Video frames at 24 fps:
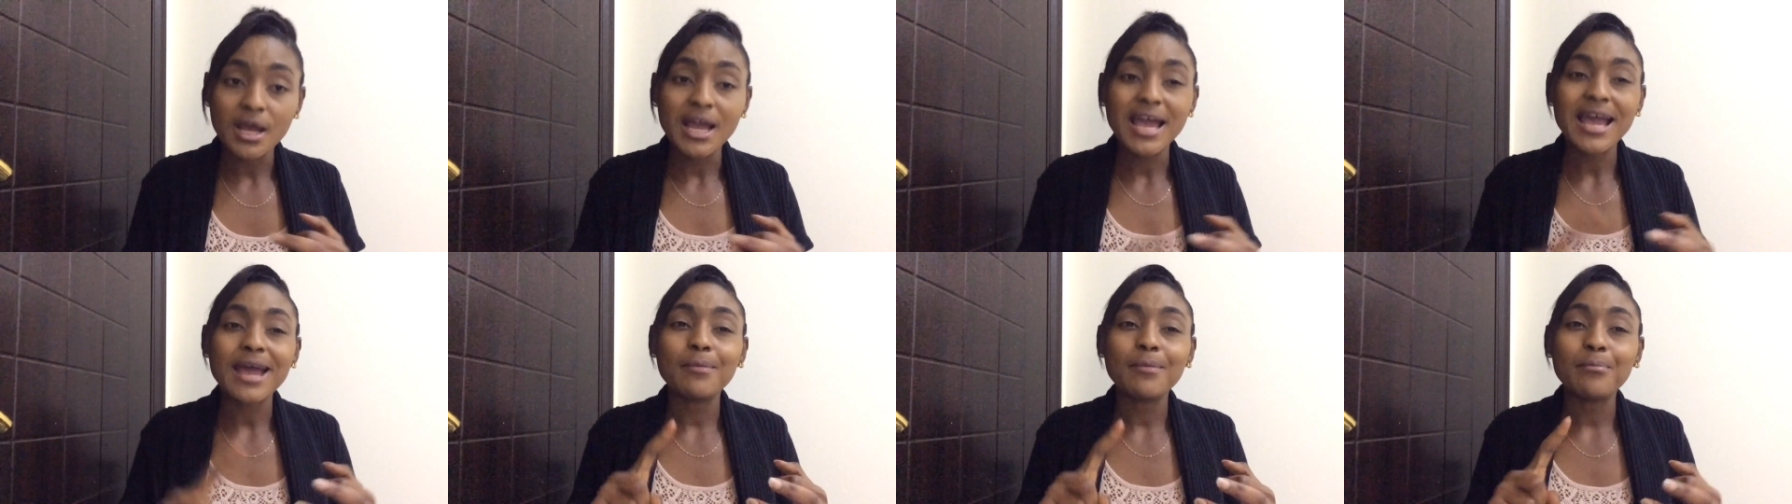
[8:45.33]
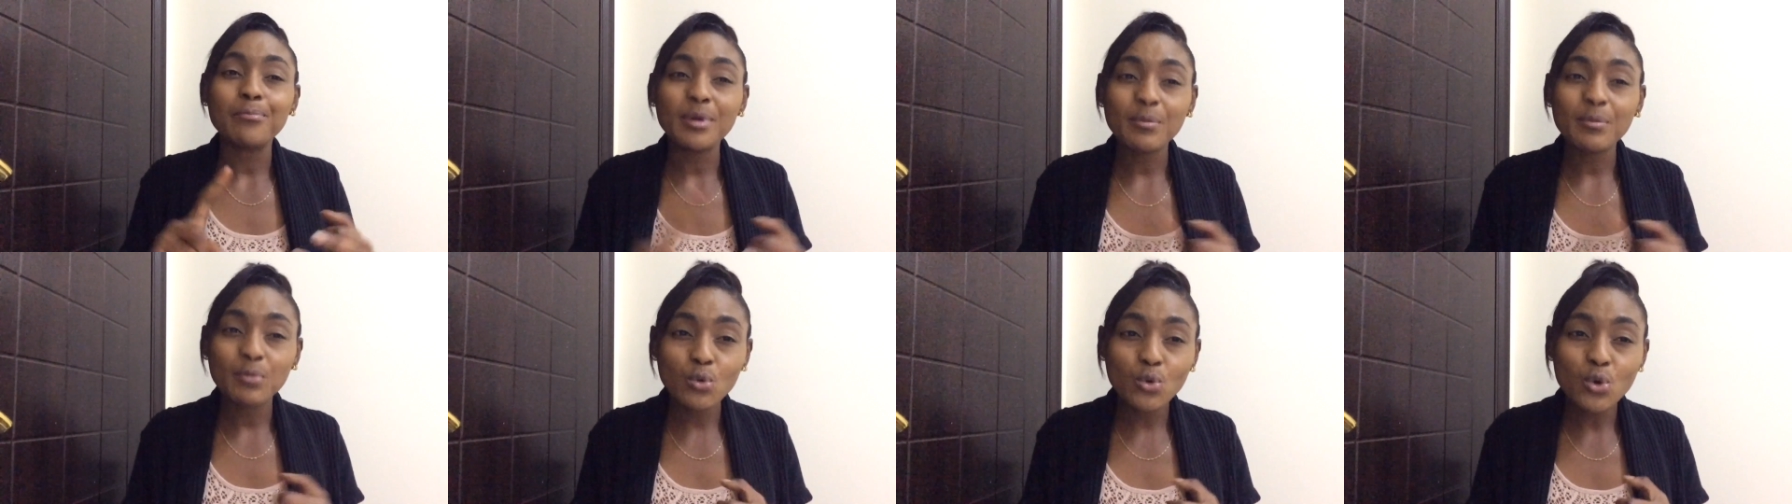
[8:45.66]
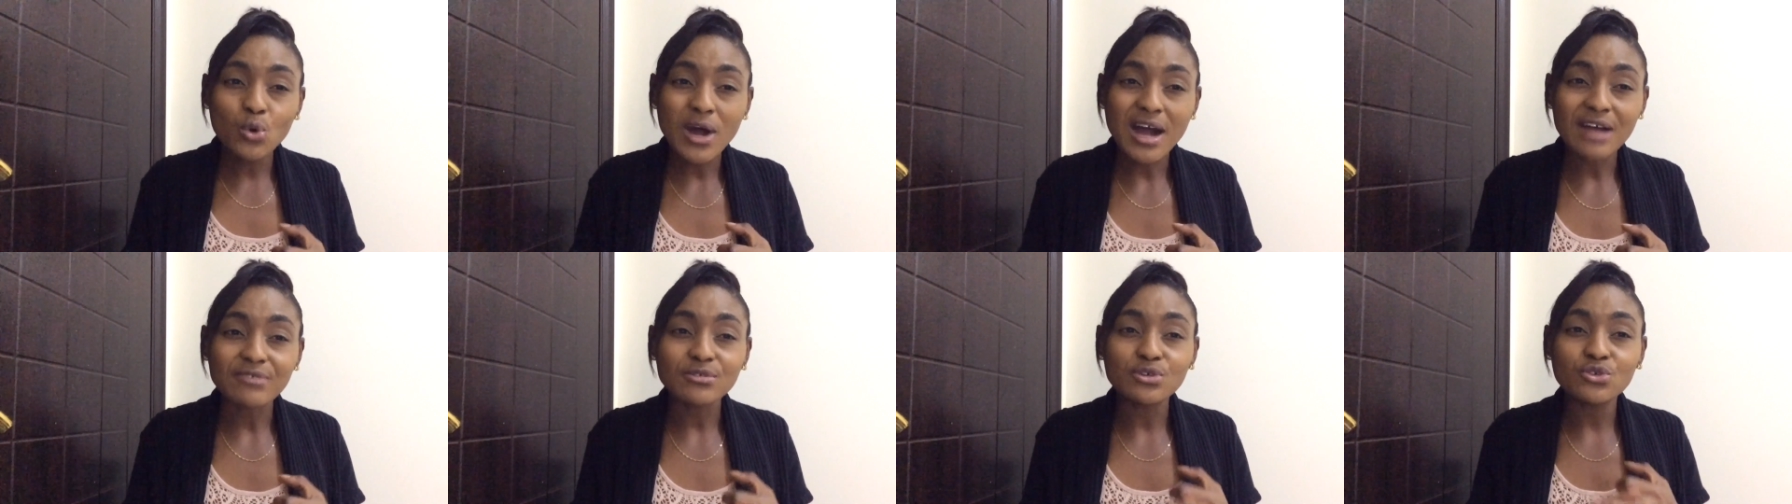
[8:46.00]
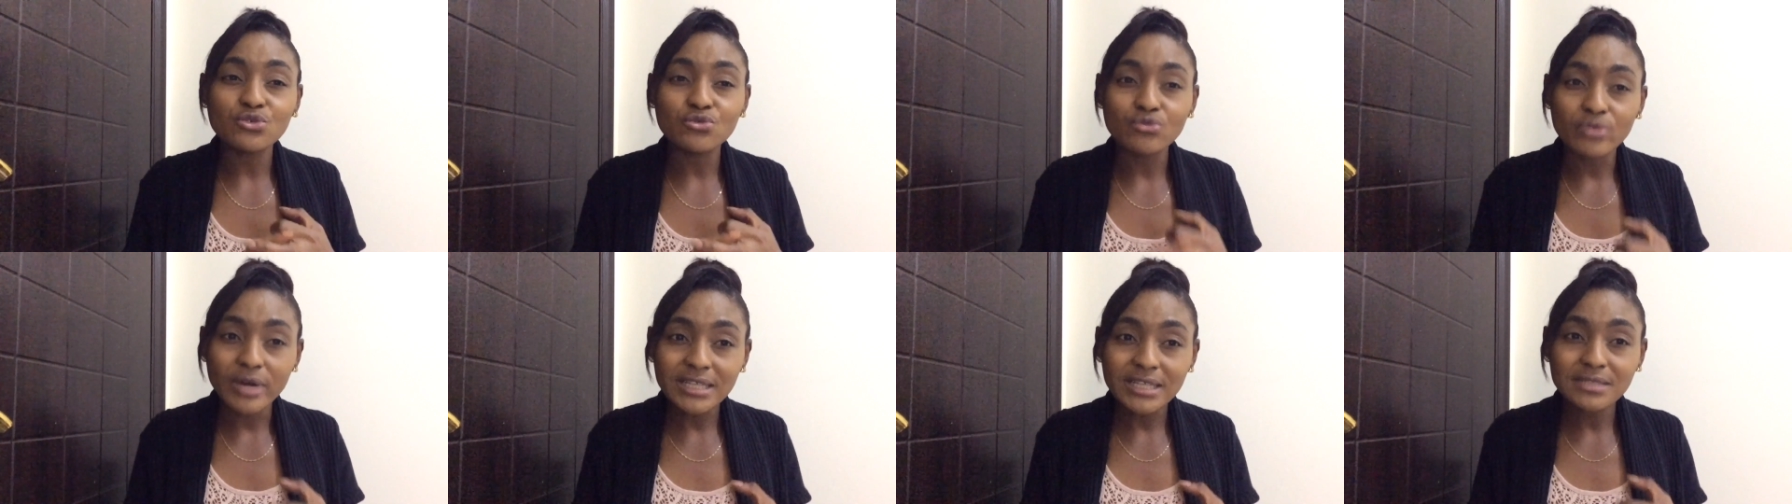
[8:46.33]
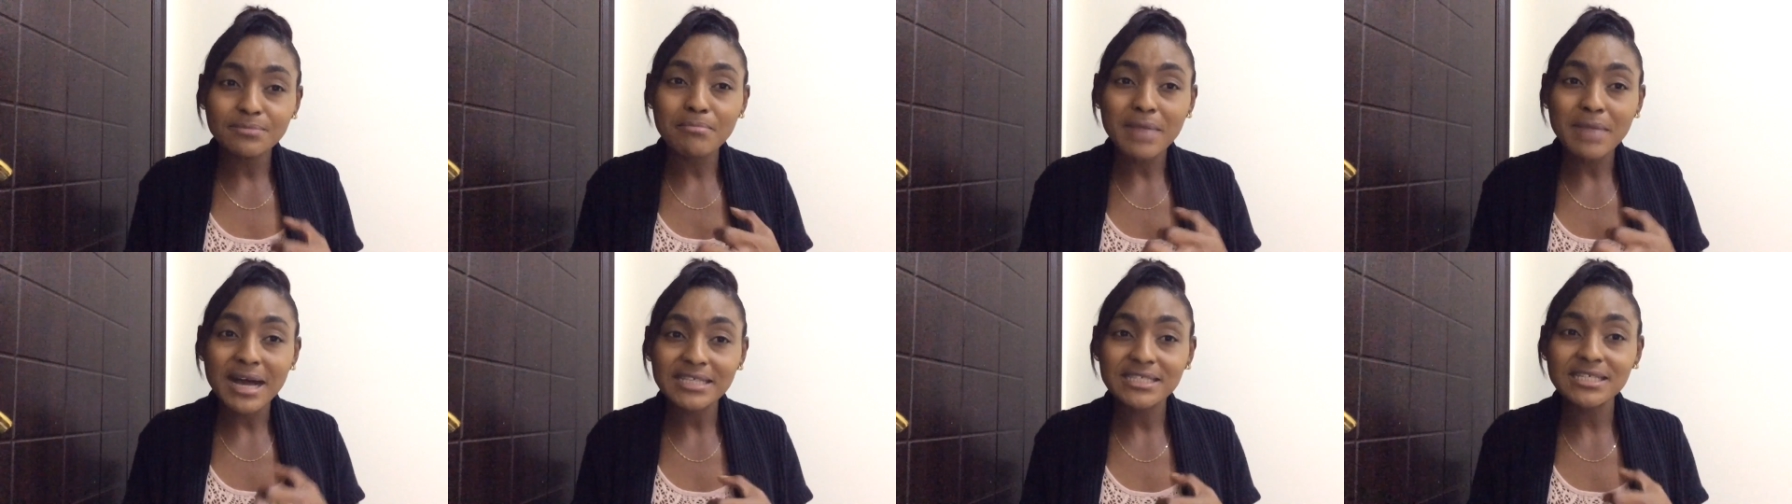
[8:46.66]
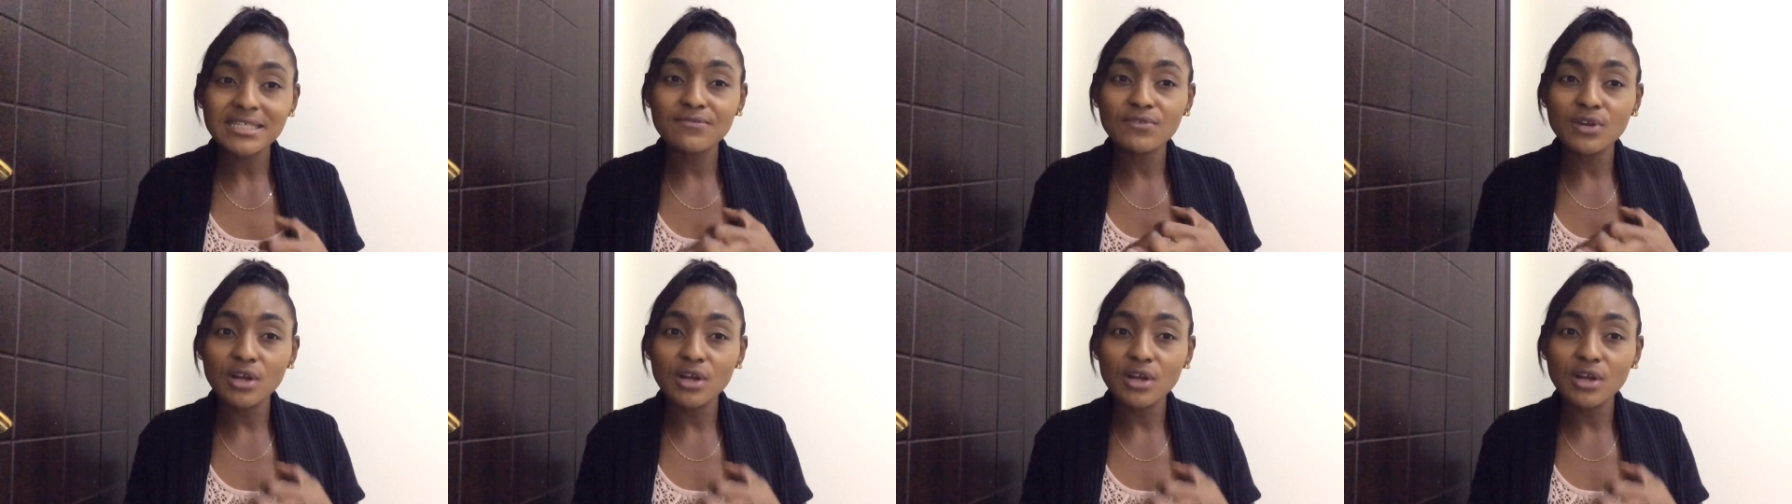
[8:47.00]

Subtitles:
and people who have great massive